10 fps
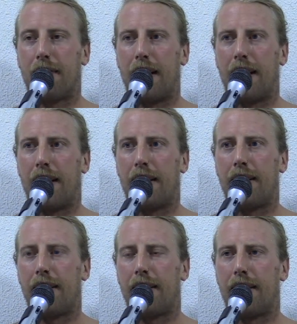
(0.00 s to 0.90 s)

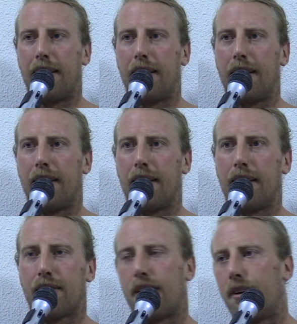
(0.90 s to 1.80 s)
And
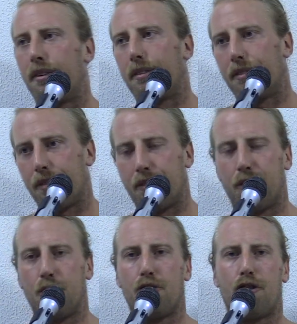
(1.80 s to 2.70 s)
so
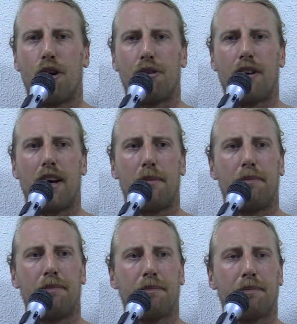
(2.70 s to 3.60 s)
dude shows up
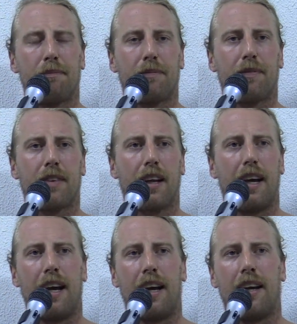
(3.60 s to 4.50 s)

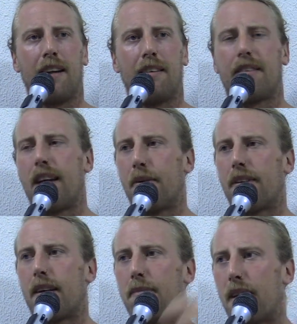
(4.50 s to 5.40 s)
and say
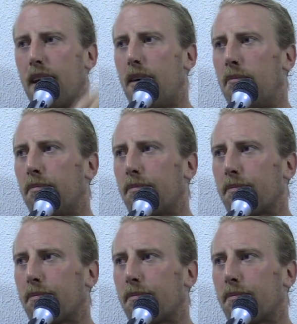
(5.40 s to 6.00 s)
what's up to him.